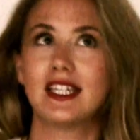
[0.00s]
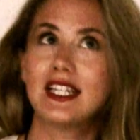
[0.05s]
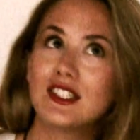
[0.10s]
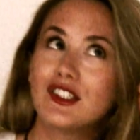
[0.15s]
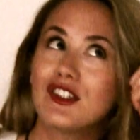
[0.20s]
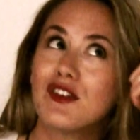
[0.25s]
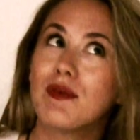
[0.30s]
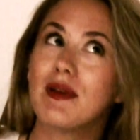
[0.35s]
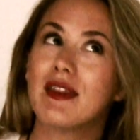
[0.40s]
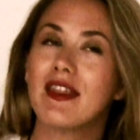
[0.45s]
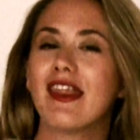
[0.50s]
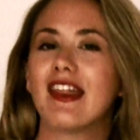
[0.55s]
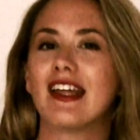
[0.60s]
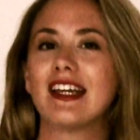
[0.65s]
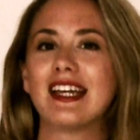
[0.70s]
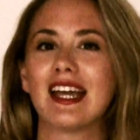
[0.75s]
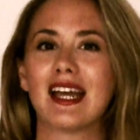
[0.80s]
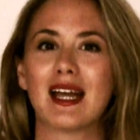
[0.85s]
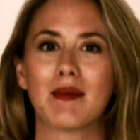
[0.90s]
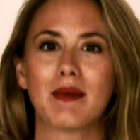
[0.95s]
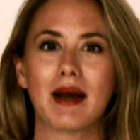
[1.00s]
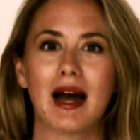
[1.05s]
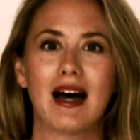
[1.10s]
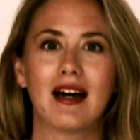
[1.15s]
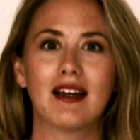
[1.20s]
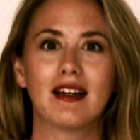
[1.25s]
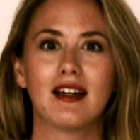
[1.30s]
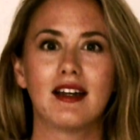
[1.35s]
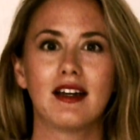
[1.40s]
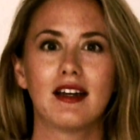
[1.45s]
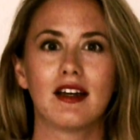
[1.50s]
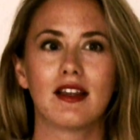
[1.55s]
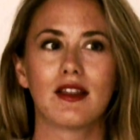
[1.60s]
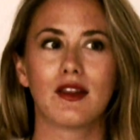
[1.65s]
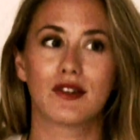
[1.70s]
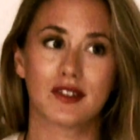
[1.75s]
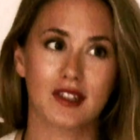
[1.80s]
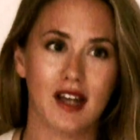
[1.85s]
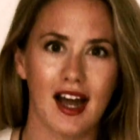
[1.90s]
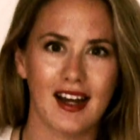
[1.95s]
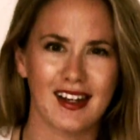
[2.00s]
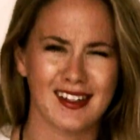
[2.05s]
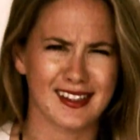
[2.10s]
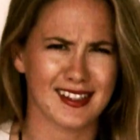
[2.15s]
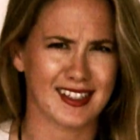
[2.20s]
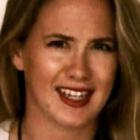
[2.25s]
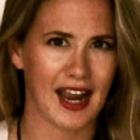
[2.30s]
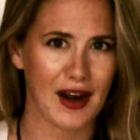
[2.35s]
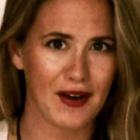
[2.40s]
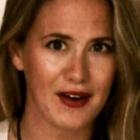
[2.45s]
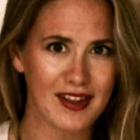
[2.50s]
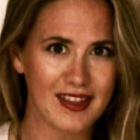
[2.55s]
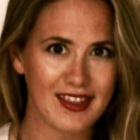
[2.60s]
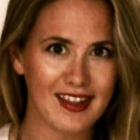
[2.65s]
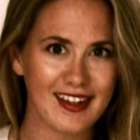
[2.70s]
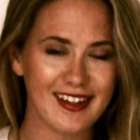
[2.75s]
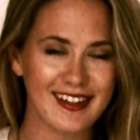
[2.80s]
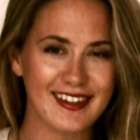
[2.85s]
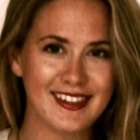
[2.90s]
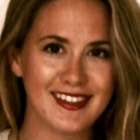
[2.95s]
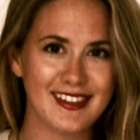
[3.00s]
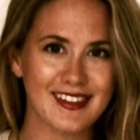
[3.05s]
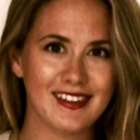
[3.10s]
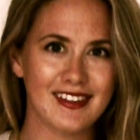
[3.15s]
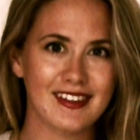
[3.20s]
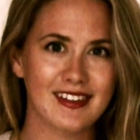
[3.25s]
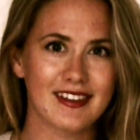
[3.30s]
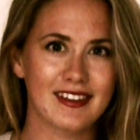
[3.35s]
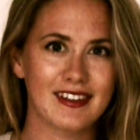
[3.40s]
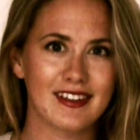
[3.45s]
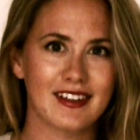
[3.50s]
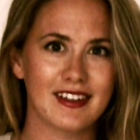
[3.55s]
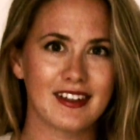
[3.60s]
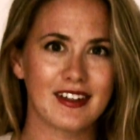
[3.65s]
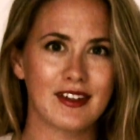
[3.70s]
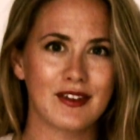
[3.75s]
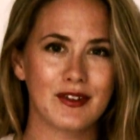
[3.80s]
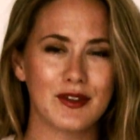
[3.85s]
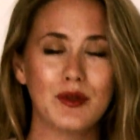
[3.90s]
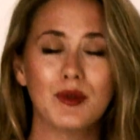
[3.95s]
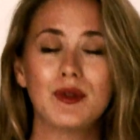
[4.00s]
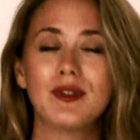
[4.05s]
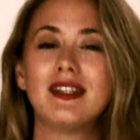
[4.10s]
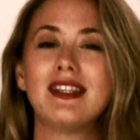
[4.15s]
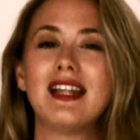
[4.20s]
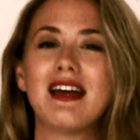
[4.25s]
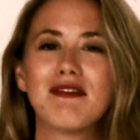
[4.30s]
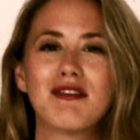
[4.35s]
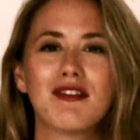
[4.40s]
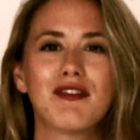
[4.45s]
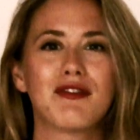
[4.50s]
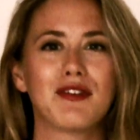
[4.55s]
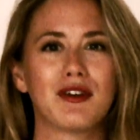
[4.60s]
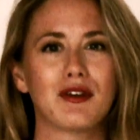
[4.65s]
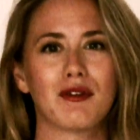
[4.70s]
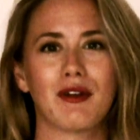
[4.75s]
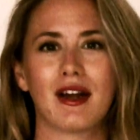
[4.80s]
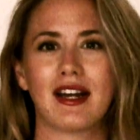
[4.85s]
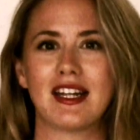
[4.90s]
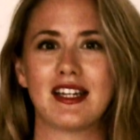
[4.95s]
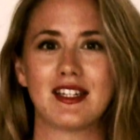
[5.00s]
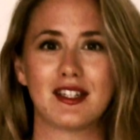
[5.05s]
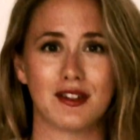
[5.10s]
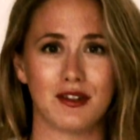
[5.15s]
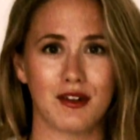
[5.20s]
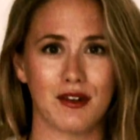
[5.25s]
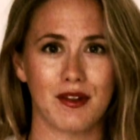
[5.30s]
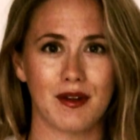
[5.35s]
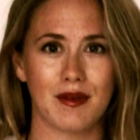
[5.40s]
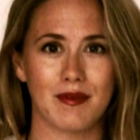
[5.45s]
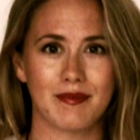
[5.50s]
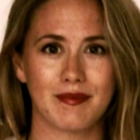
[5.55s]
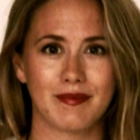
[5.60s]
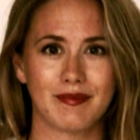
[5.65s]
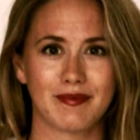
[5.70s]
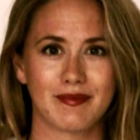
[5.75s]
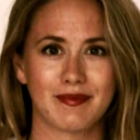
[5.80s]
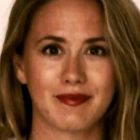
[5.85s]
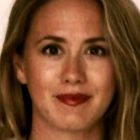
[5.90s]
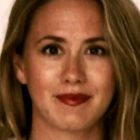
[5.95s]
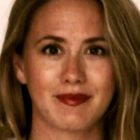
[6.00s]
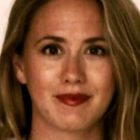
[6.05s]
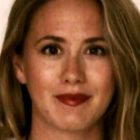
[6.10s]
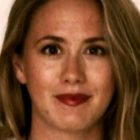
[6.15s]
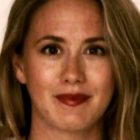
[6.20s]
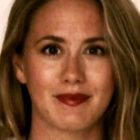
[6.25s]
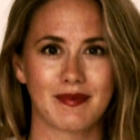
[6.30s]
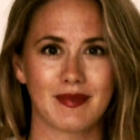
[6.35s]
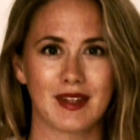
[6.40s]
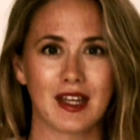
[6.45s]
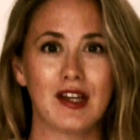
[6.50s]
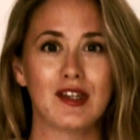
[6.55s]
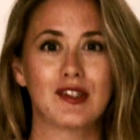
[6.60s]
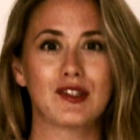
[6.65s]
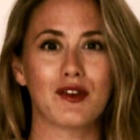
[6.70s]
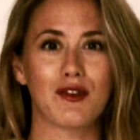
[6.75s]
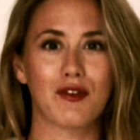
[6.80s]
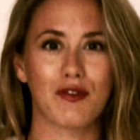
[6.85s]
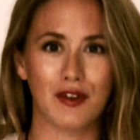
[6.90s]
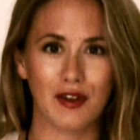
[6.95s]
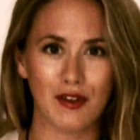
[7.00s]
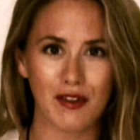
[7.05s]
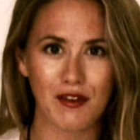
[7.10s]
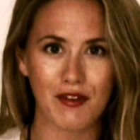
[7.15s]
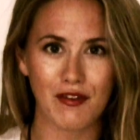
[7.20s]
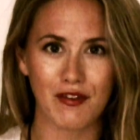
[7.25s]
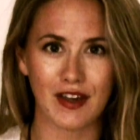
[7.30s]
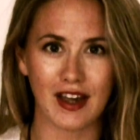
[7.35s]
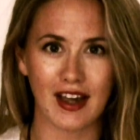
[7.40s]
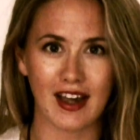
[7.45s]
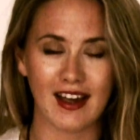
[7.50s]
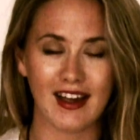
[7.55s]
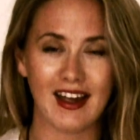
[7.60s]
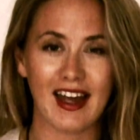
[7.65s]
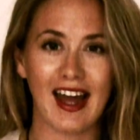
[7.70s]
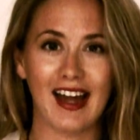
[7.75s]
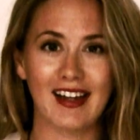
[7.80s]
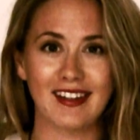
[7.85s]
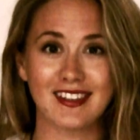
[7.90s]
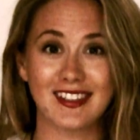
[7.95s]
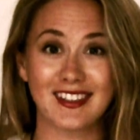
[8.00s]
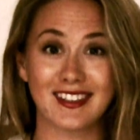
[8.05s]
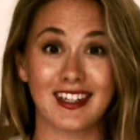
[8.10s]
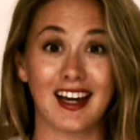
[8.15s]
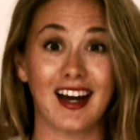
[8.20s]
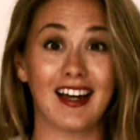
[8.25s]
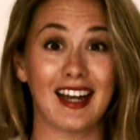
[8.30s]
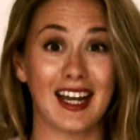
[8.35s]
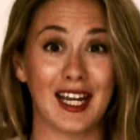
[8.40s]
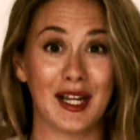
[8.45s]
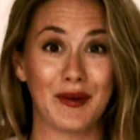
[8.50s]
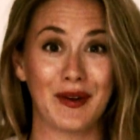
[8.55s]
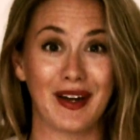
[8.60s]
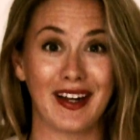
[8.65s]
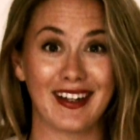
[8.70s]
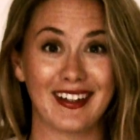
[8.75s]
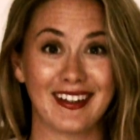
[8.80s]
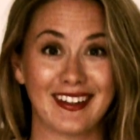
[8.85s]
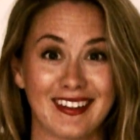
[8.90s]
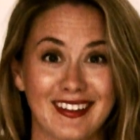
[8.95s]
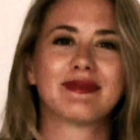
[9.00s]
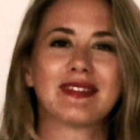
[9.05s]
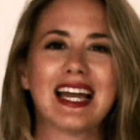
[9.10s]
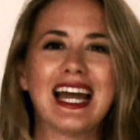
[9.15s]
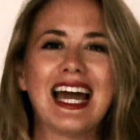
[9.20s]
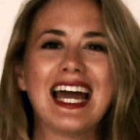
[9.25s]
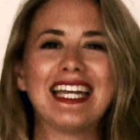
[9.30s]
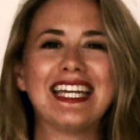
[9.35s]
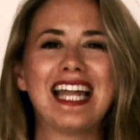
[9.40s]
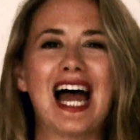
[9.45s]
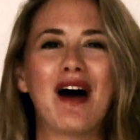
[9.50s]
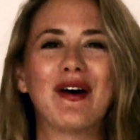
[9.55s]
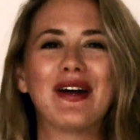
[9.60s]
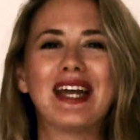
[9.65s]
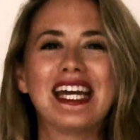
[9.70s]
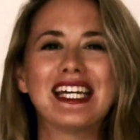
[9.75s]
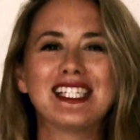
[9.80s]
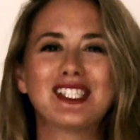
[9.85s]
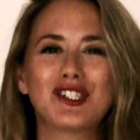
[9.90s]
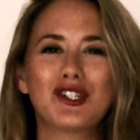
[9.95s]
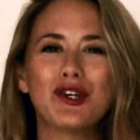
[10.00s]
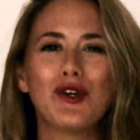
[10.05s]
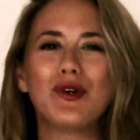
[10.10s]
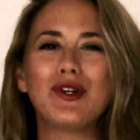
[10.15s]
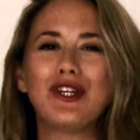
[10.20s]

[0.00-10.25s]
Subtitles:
things you've been thinking about, those kind of scary things, you will never feel ready to do them. So feel the fear and start anyway. Now here's to